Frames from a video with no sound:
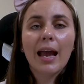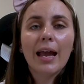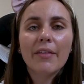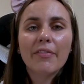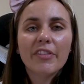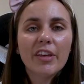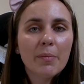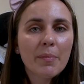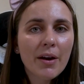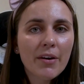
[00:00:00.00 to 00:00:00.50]

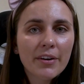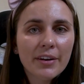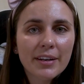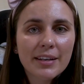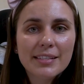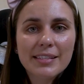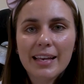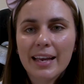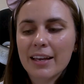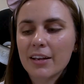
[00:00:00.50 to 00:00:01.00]
And the
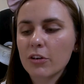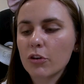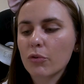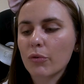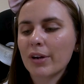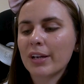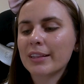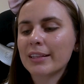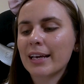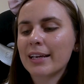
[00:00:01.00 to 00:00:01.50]
Americas and
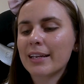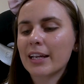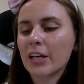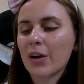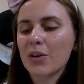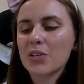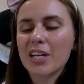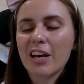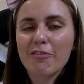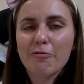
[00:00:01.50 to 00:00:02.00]
Greenland are
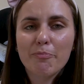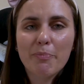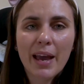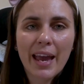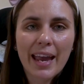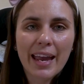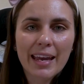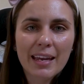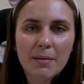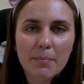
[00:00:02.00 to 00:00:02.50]
going to have
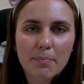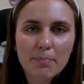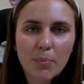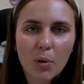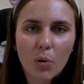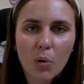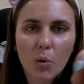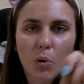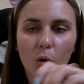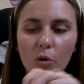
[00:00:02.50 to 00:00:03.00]

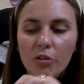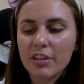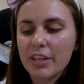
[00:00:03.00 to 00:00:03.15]
Panpour,